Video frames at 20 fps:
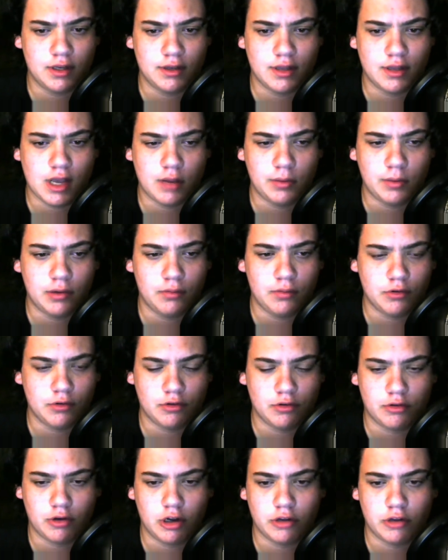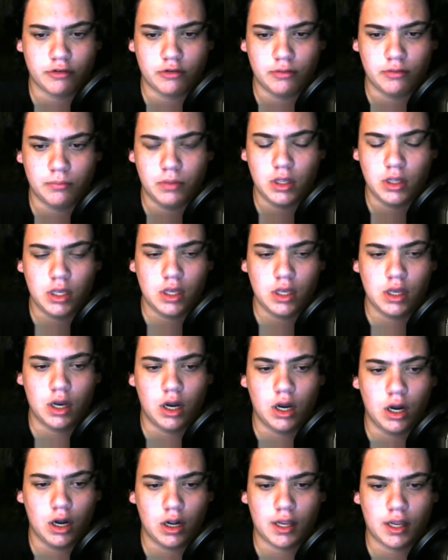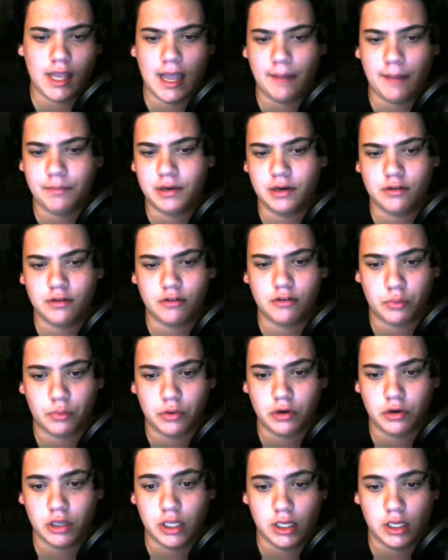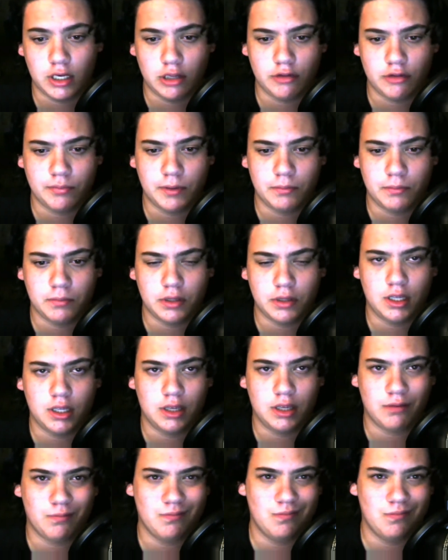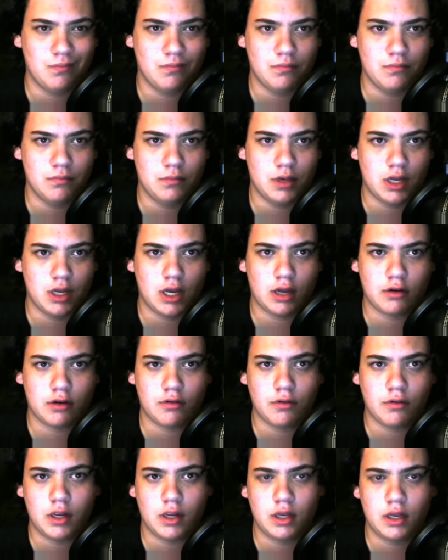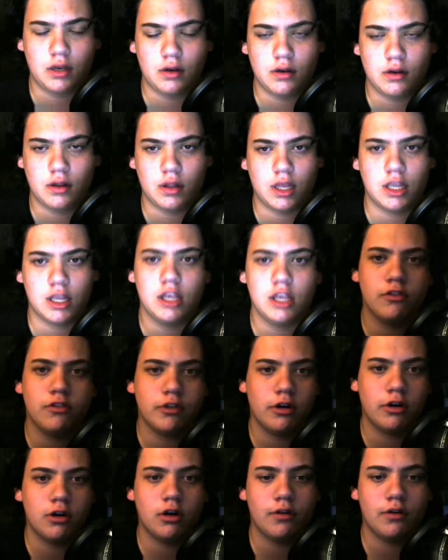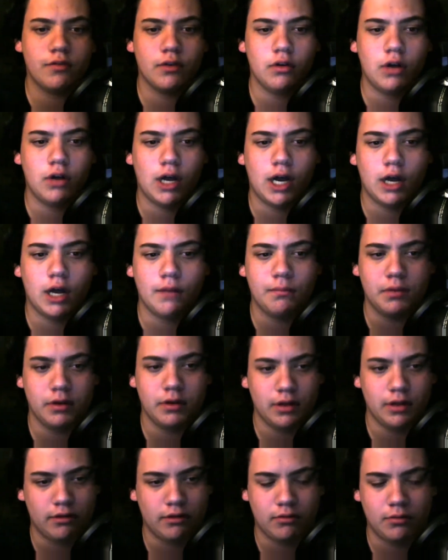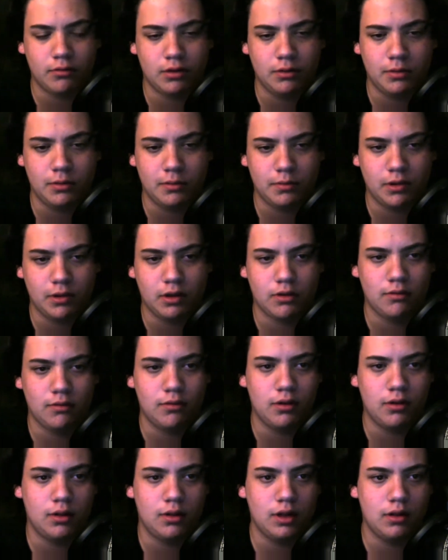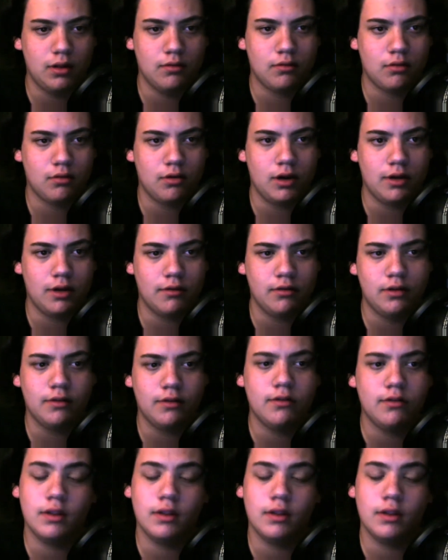Talbot, which is awesome. Kapanen's a rookie and he's been playing not great. Like he started off real hot, but he hasn't really been playing like great since.